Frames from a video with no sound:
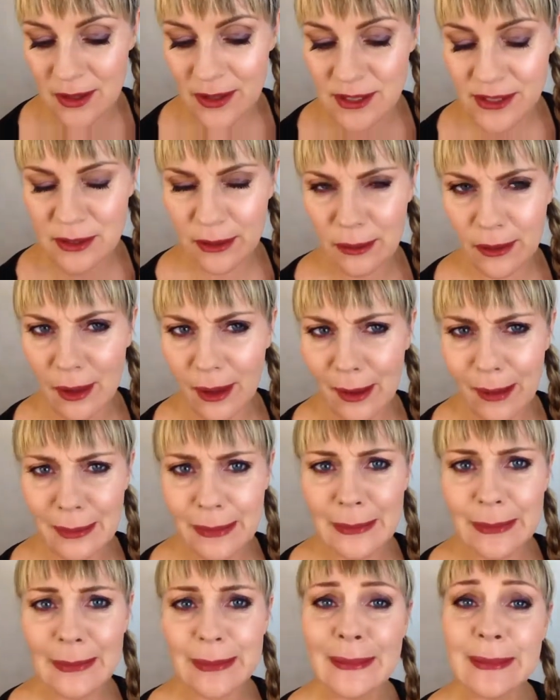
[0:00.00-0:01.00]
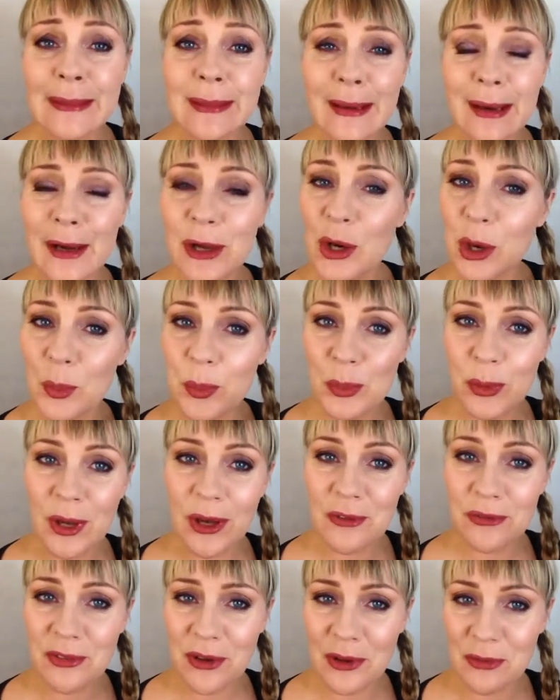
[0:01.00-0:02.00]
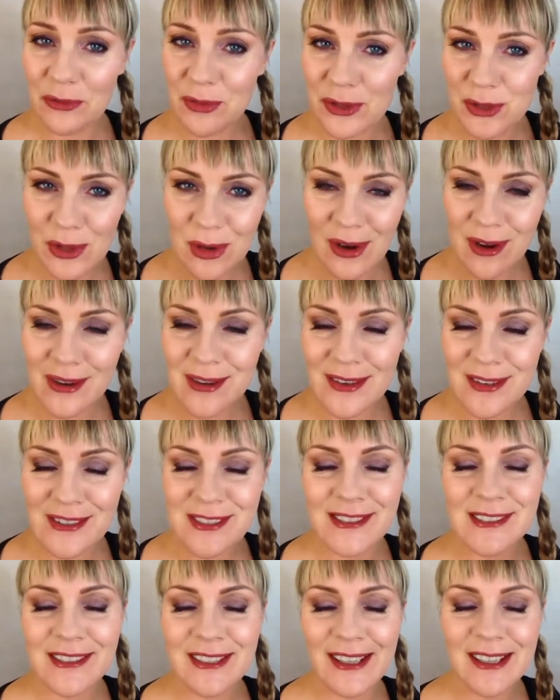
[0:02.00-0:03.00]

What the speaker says: So yeah, I hope you have fun with your colors,